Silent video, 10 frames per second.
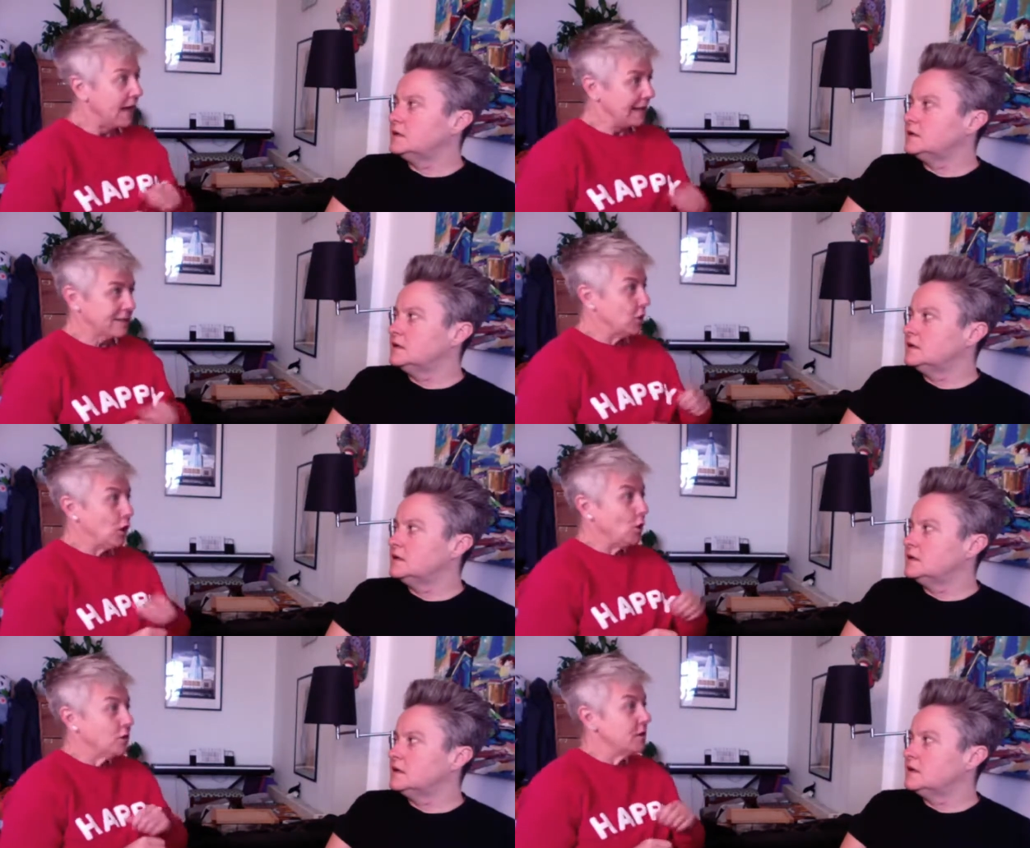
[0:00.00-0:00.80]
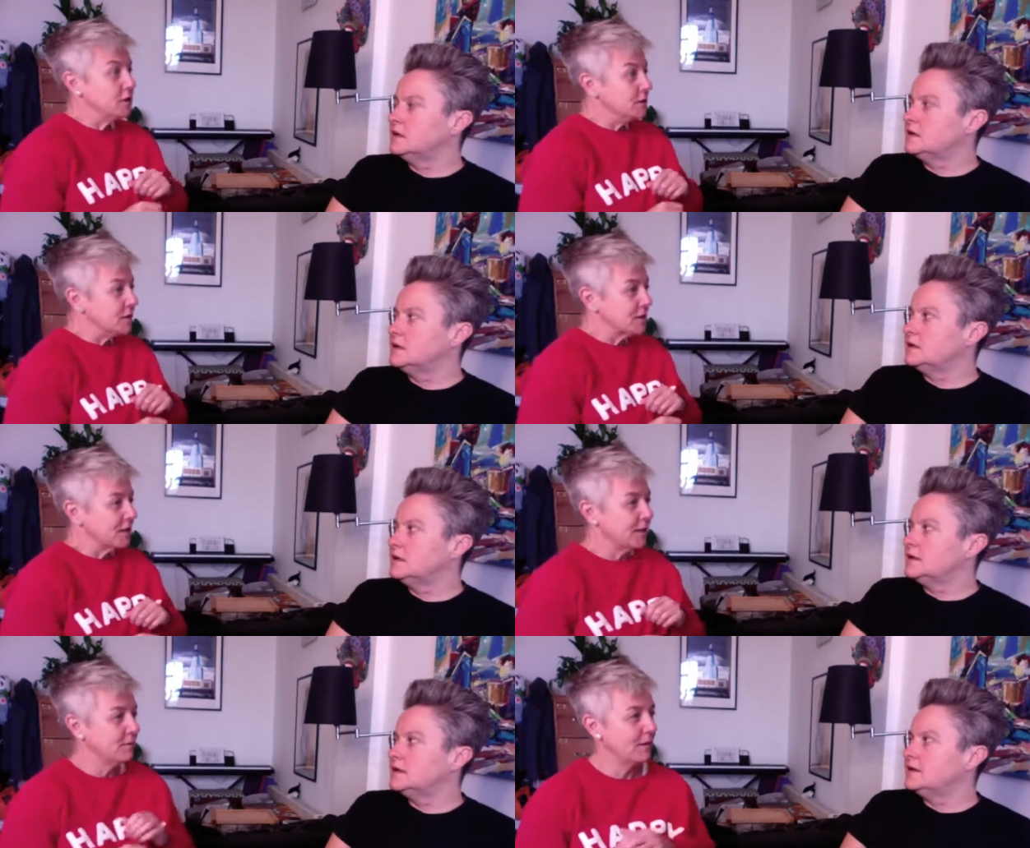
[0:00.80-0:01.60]
Speaker 1: that's Gordon's.
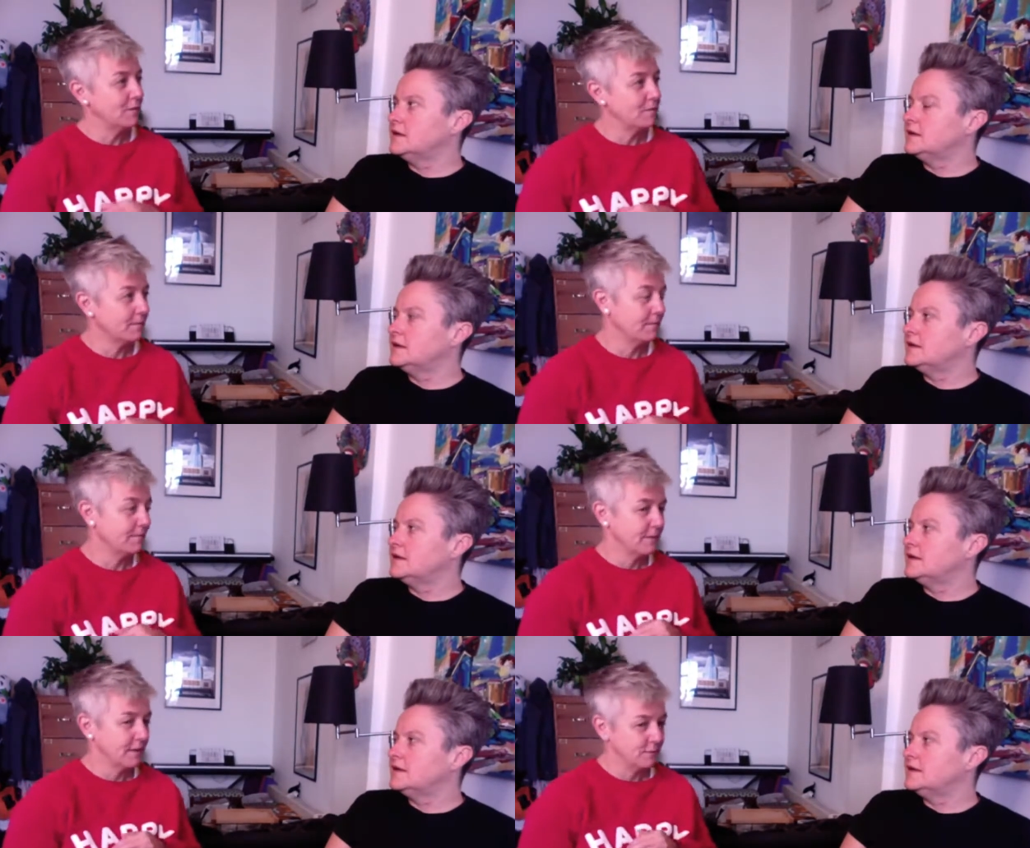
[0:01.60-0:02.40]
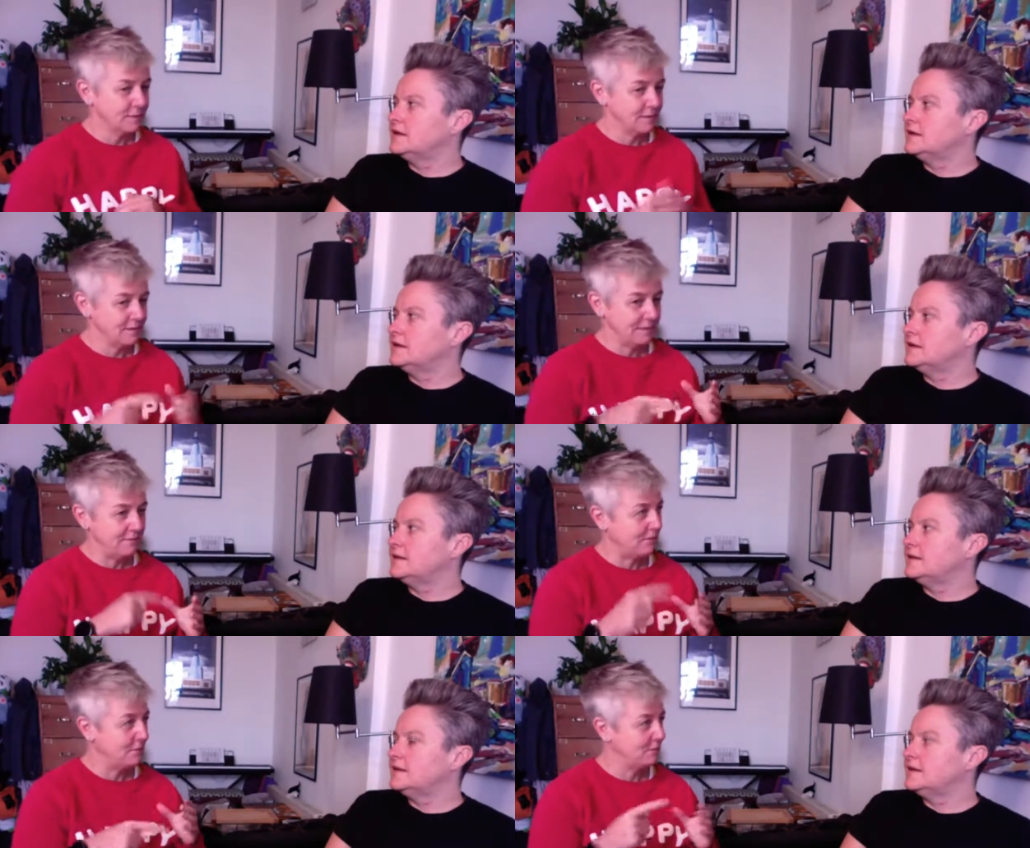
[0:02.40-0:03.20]
I'm like, no, it's
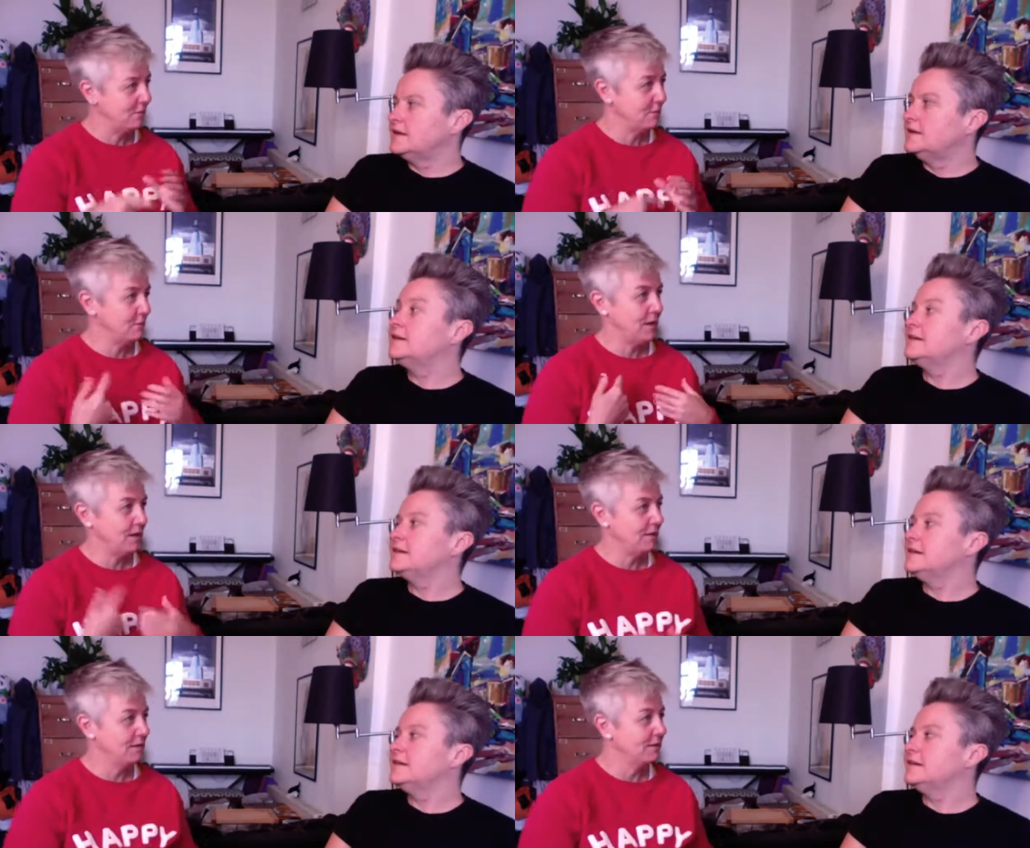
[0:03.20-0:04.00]
zero, it's mine.